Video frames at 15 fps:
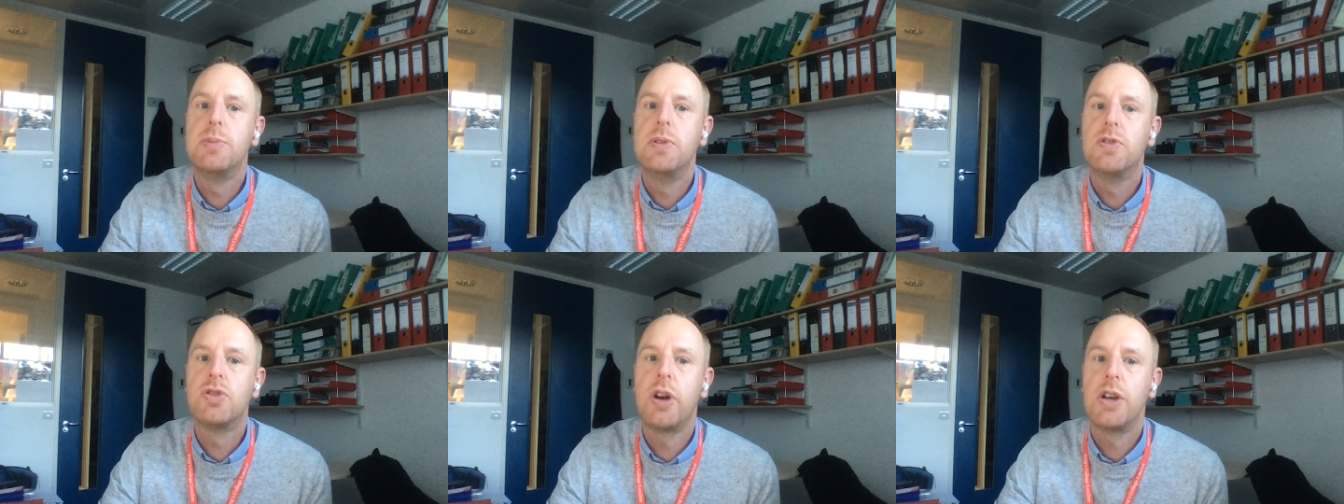
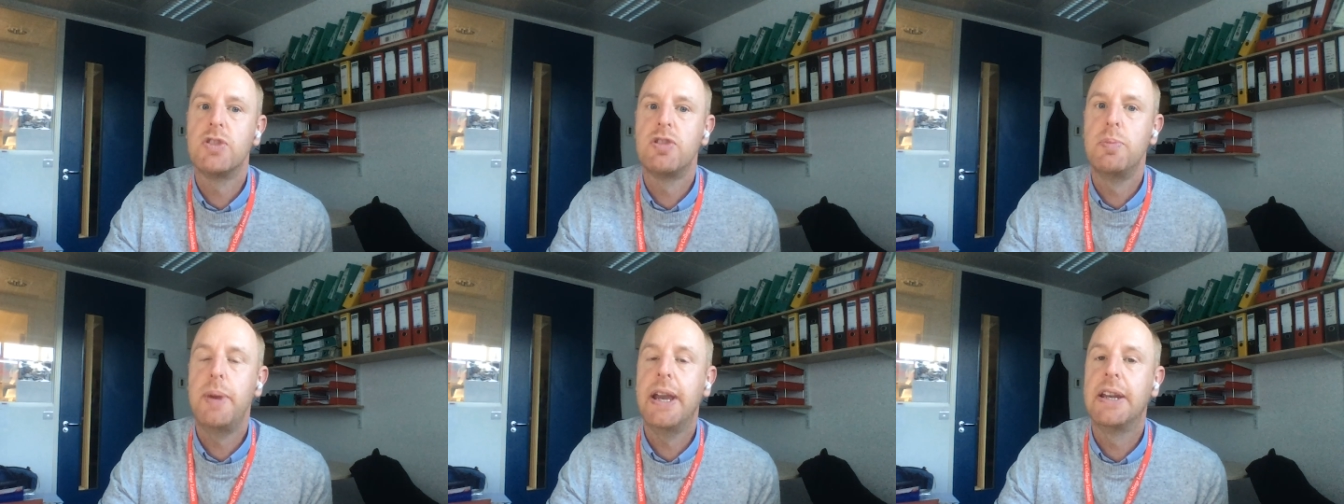move
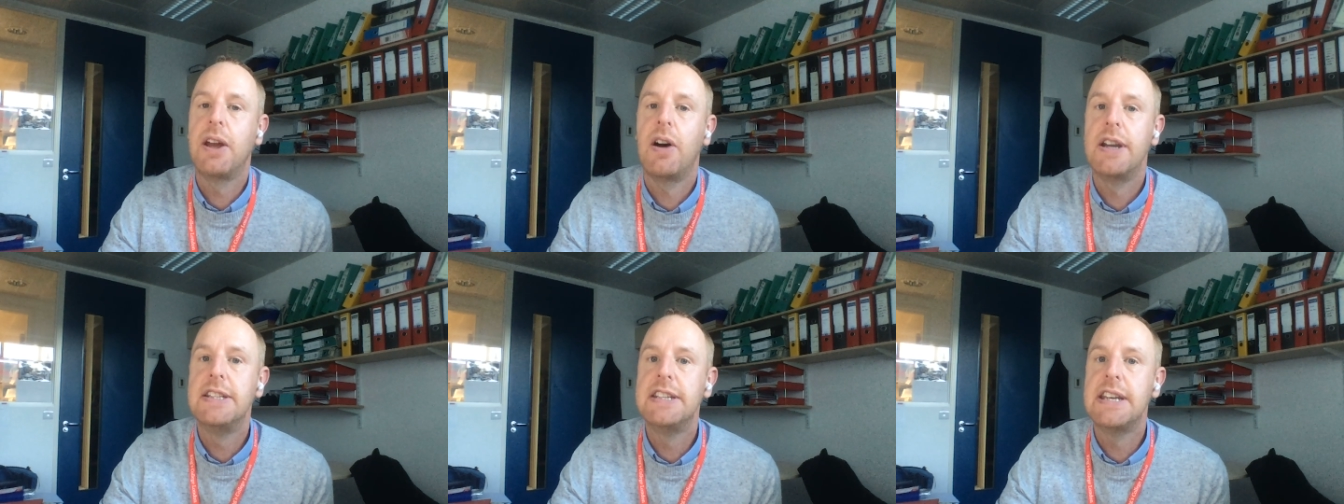trials from being
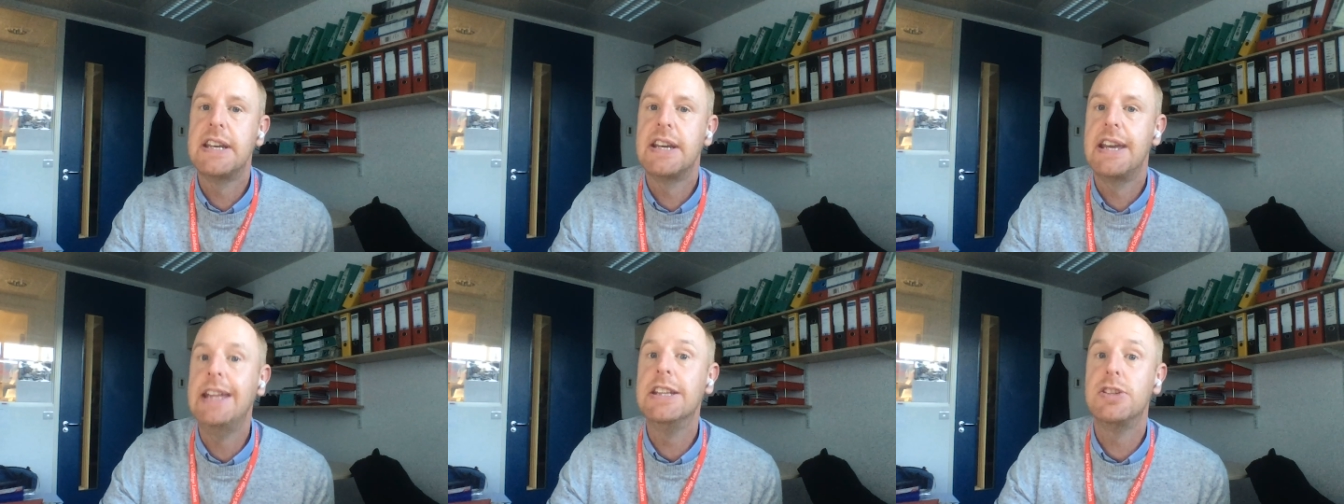an
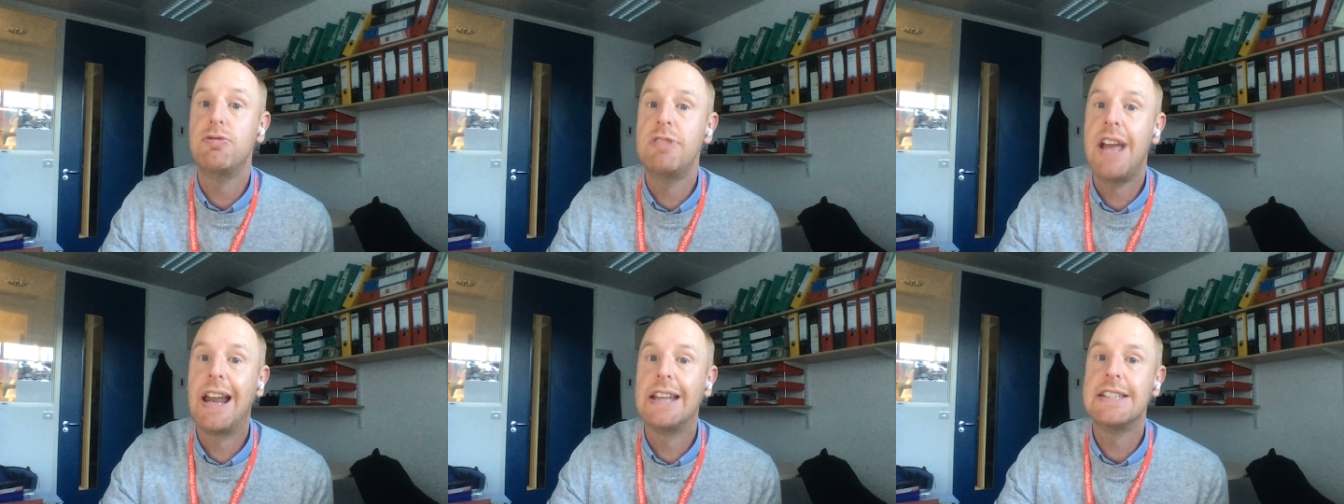idea
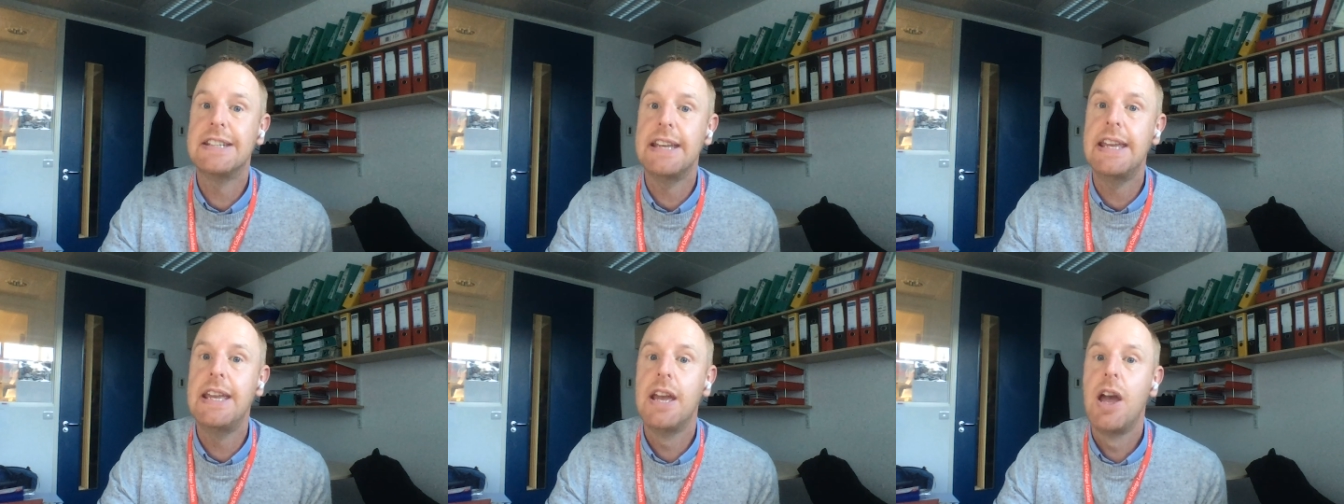into
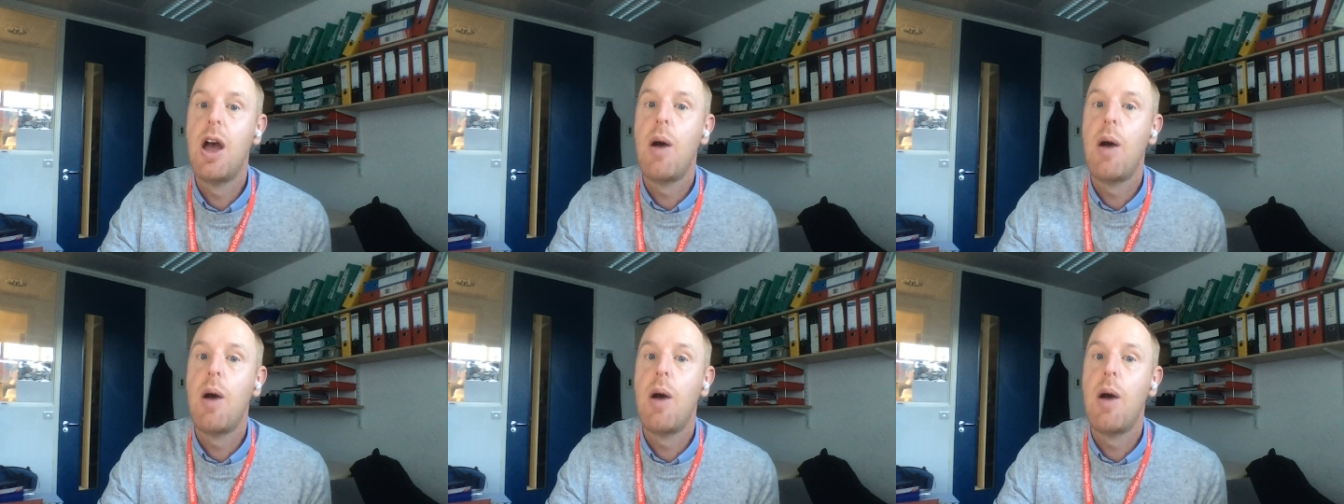reality